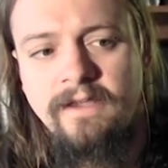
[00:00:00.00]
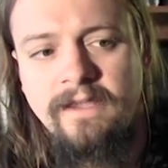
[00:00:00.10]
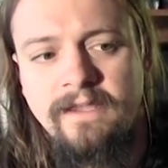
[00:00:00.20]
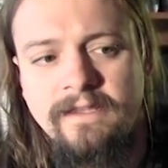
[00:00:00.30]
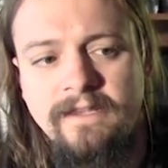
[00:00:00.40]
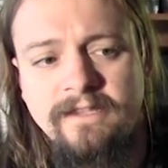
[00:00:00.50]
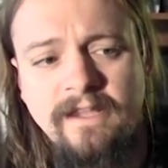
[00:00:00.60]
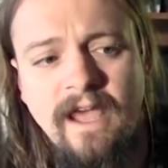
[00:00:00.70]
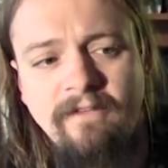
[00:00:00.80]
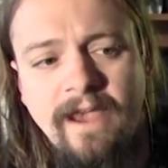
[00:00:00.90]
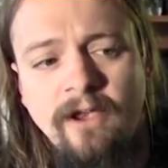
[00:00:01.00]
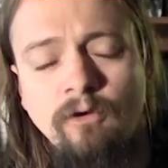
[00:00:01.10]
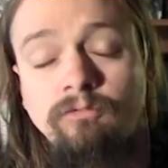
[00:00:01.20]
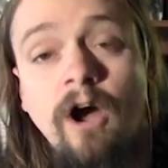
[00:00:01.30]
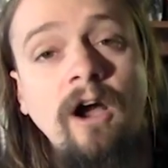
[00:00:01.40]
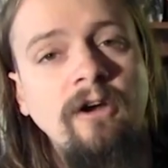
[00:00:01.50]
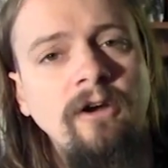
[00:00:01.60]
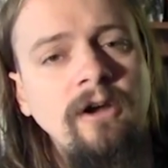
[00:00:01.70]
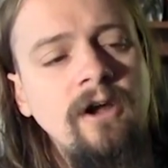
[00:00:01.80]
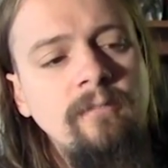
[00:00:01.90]
He does not have an ankle
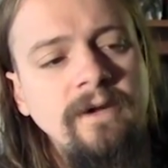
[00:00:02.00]
rocker,